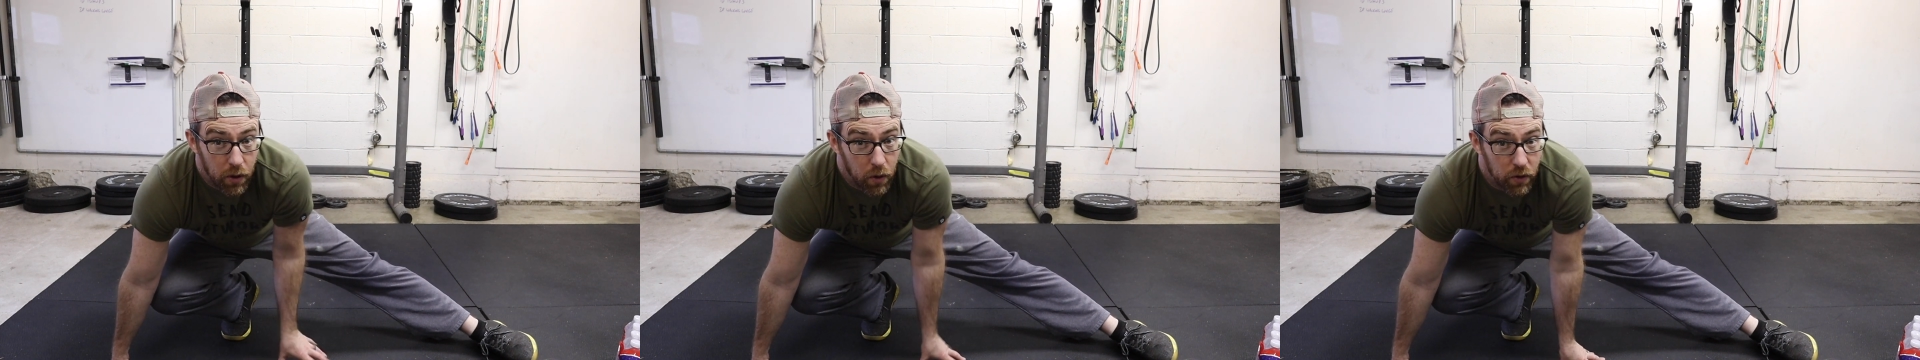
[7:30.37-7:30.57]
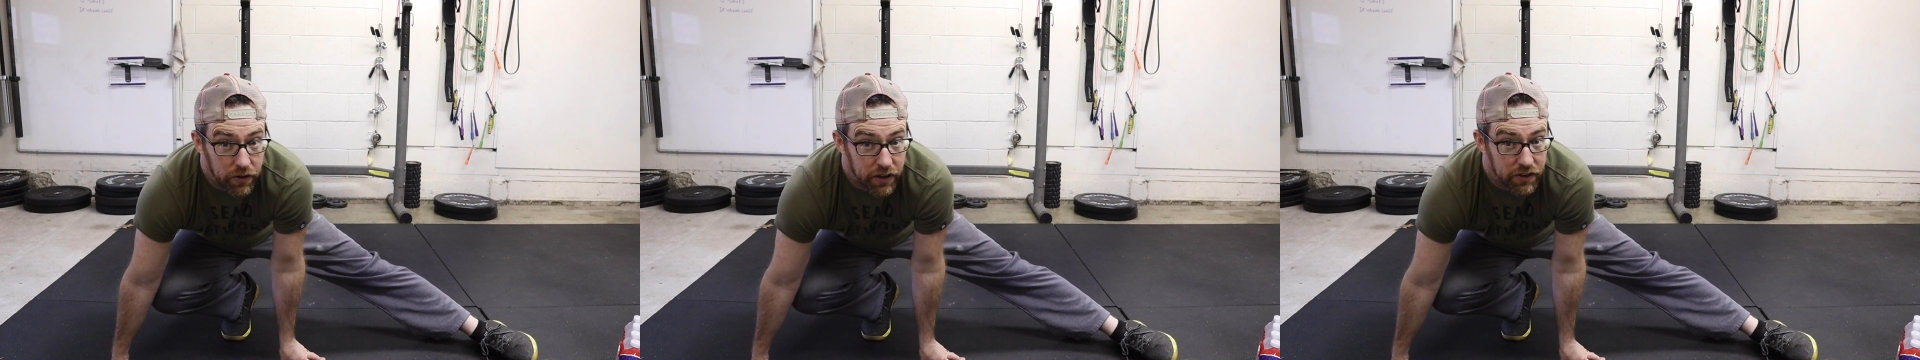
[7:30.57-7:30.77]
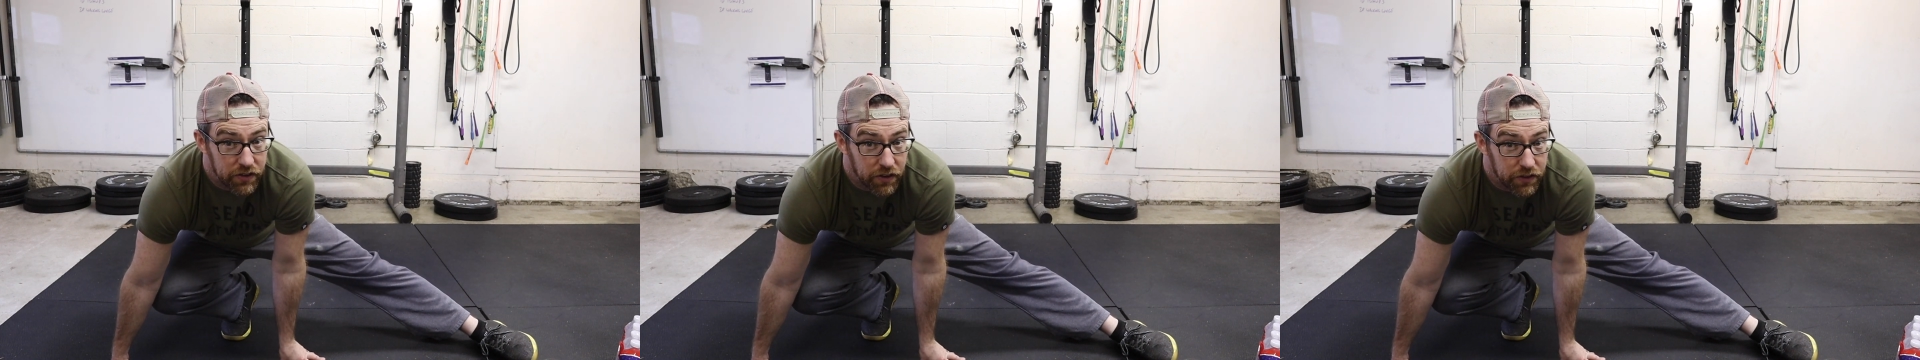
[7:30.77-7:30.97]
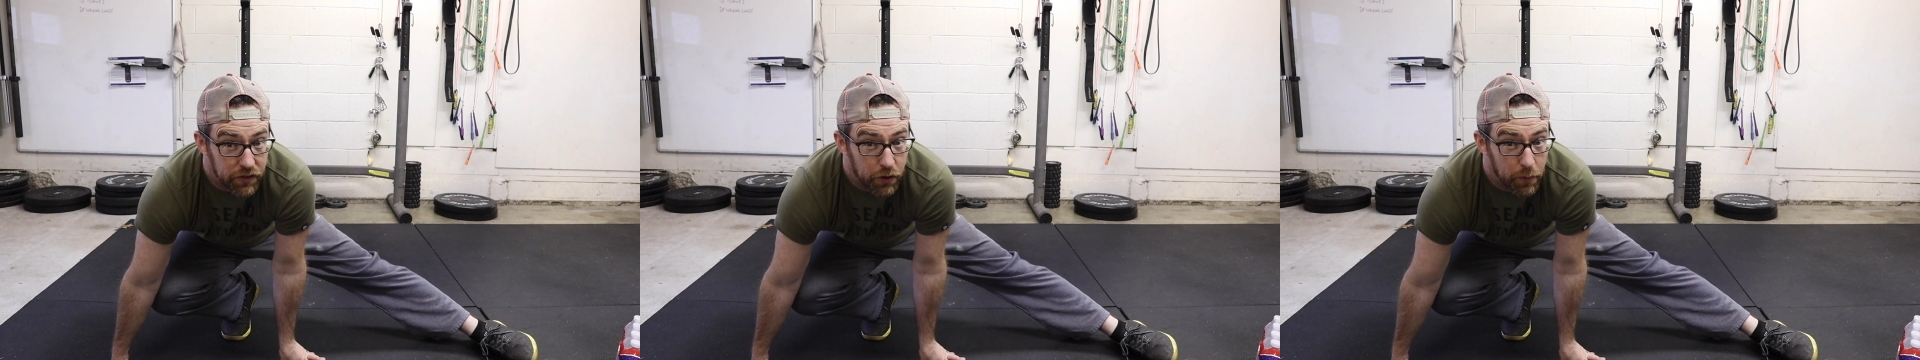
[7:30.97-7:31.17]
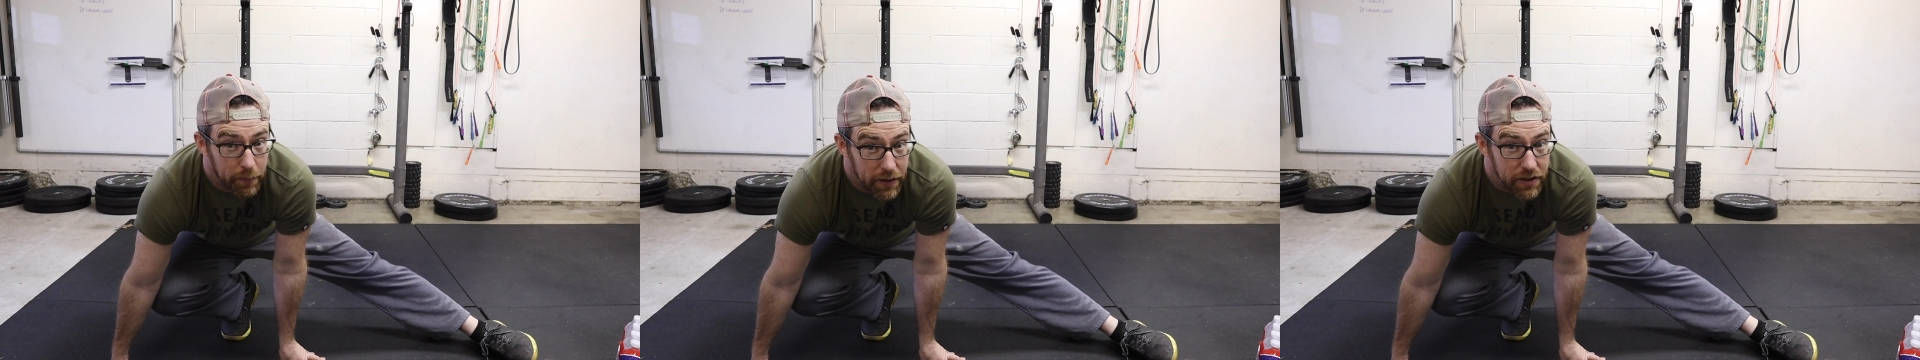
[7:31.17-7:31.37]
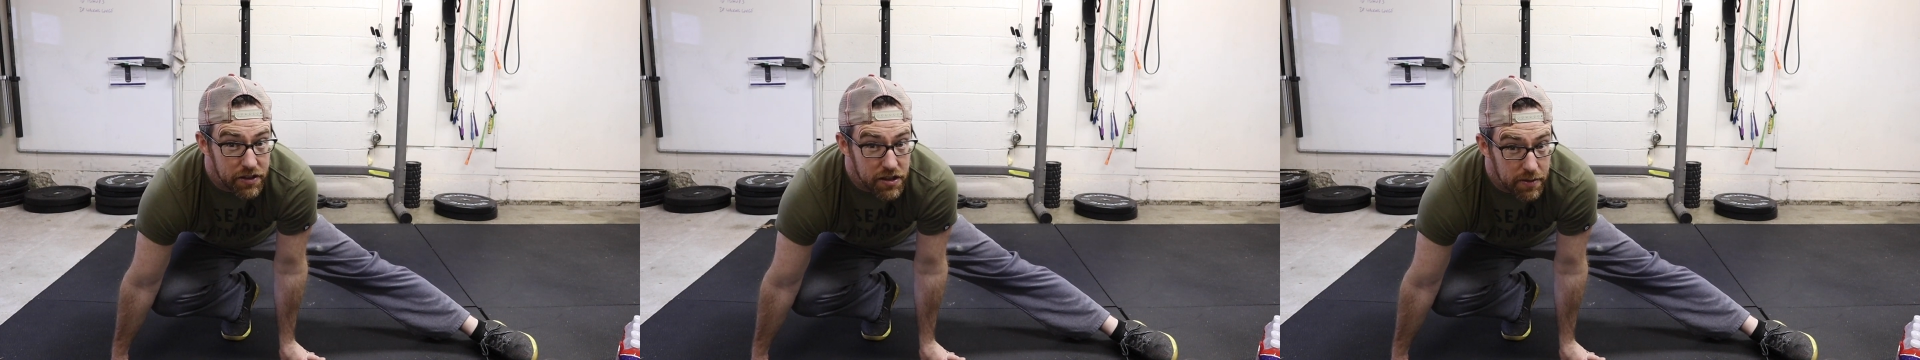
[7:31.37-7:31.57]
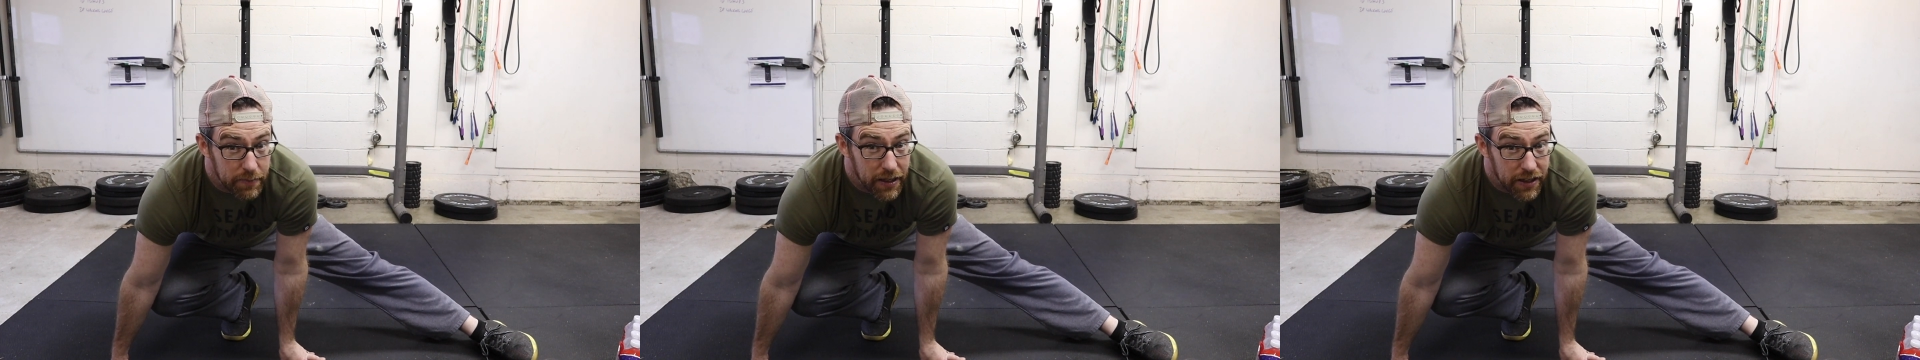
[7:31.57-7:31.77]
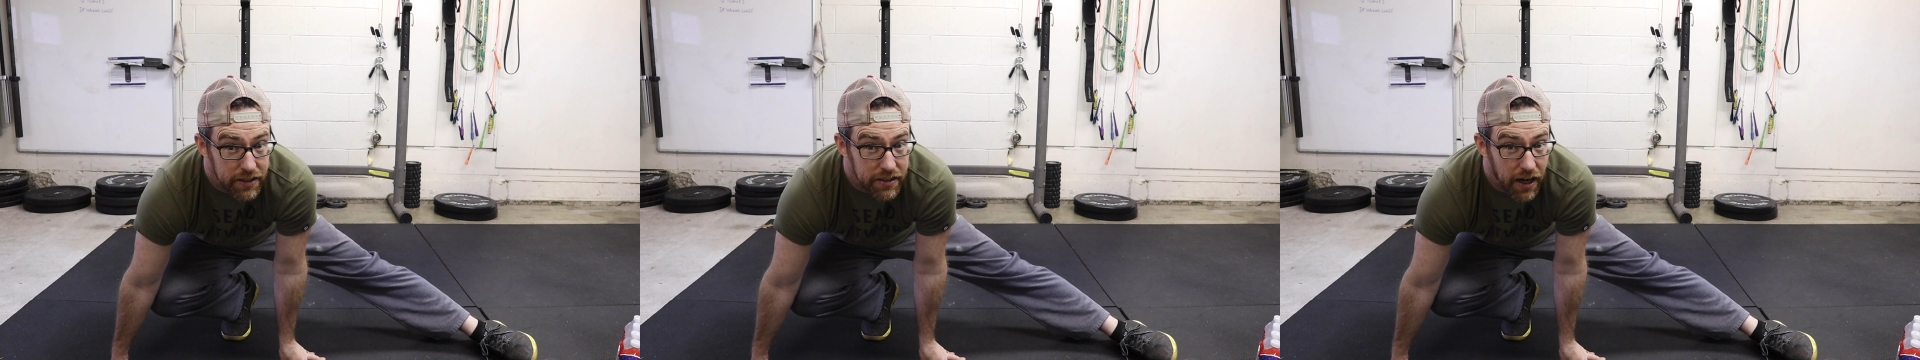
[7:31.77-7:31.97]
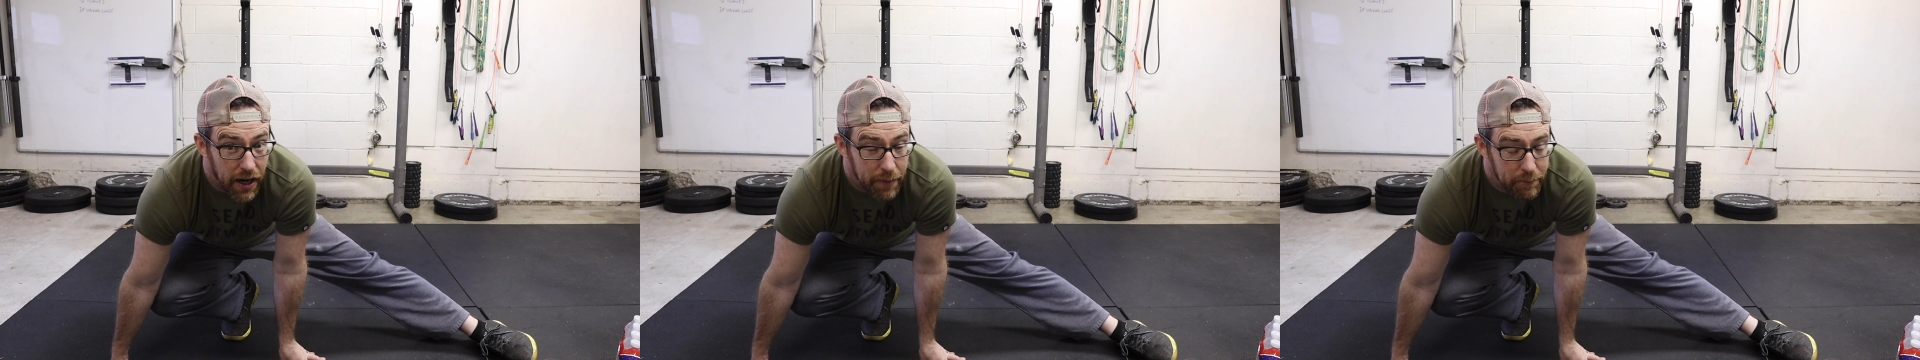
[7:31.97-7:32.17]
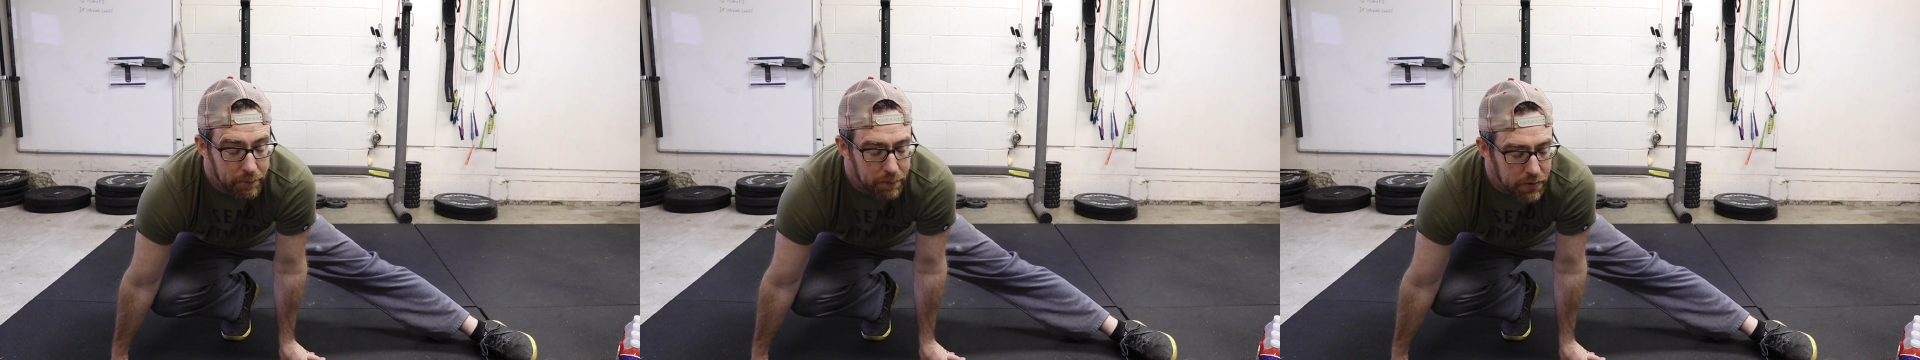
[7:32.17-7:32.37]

hold this a tremendous amount of time,